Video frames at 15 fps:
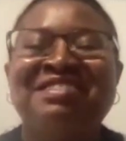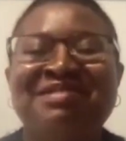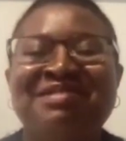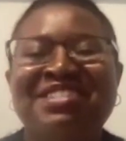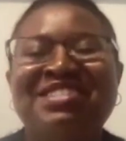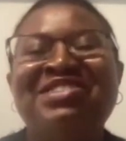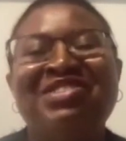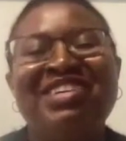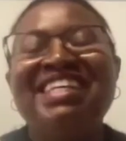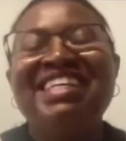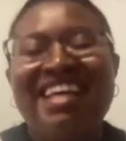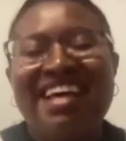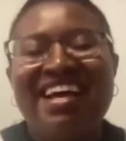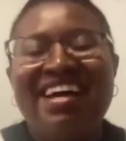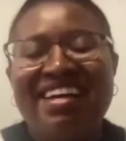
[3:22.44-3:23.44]
So
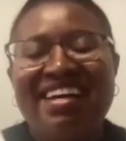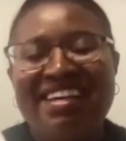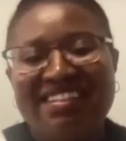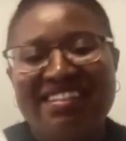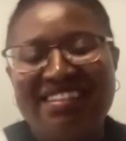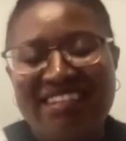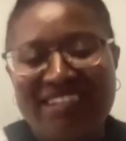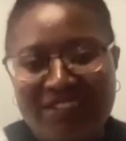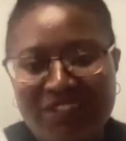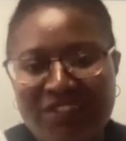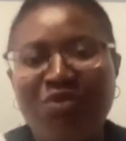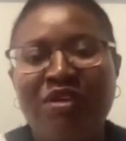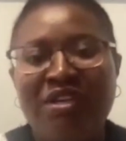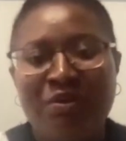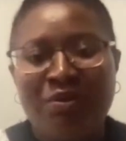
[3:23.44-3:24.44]
yeah, it
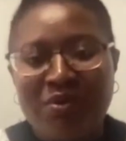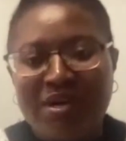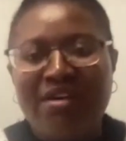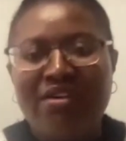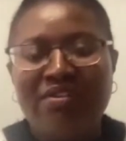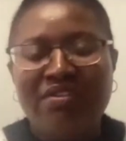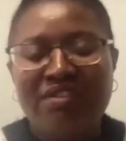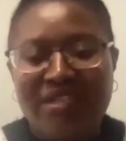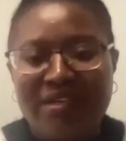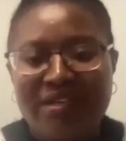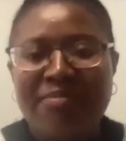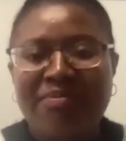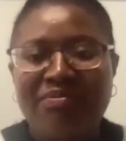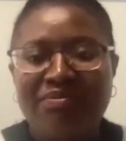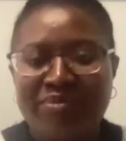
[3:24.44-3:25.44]
took a while,
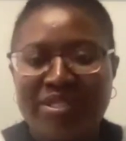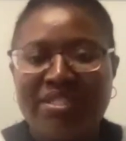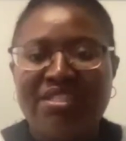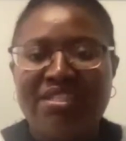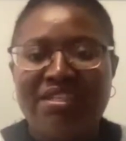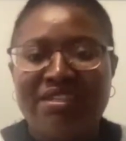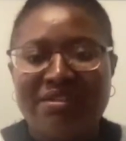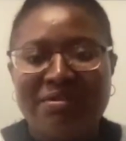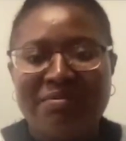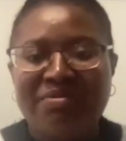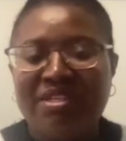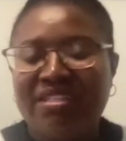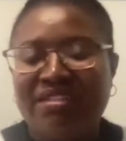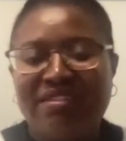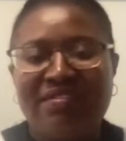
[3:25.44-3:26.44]
but
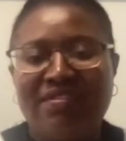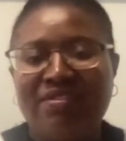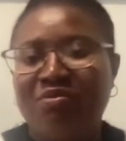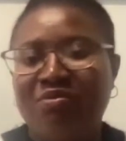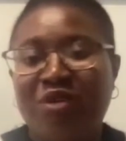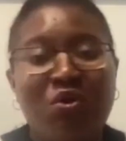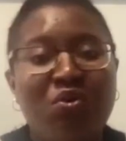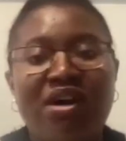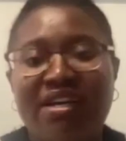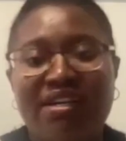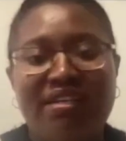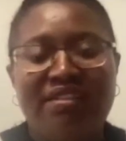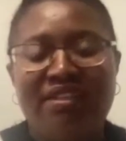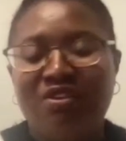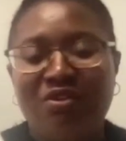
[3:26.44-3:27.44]
it's
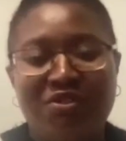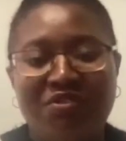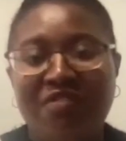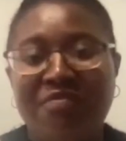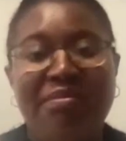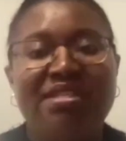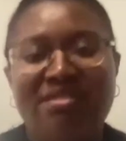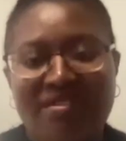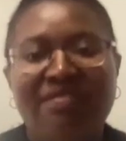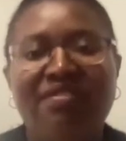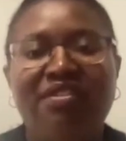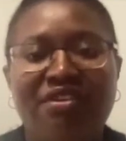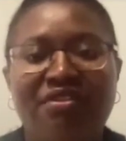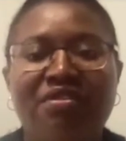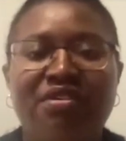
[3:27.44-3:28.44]
required a lot of
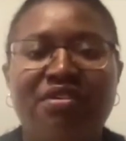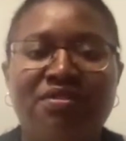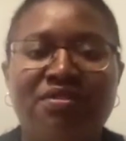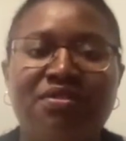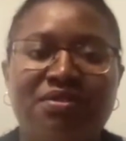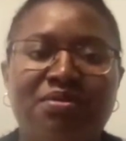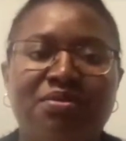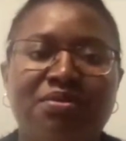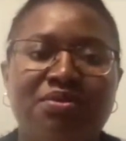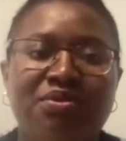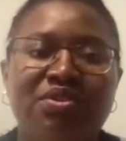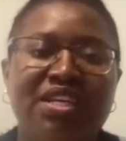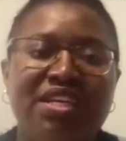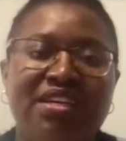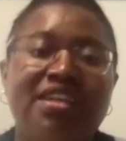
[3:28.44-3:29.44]
perseverance
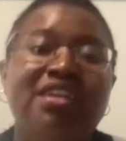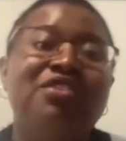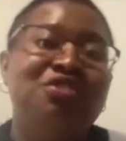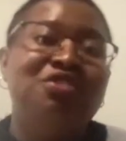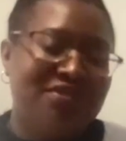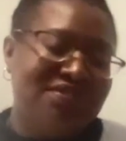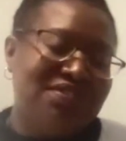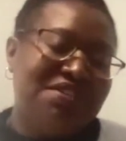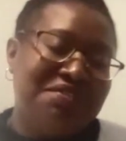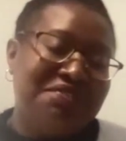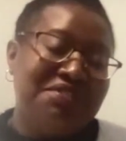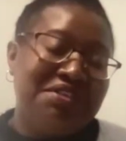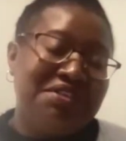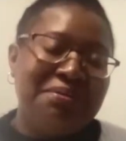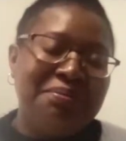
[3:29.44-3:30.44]
and not
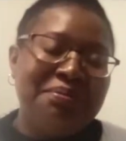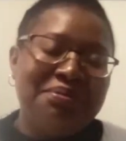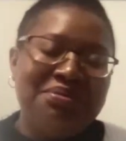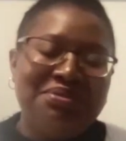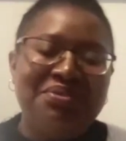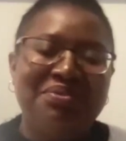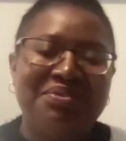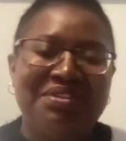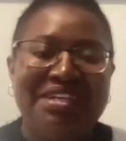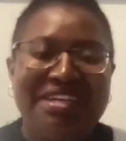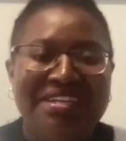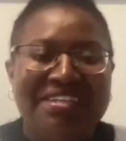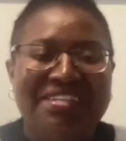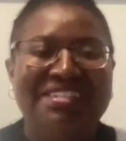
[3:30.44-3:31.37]
giving up. So yeah.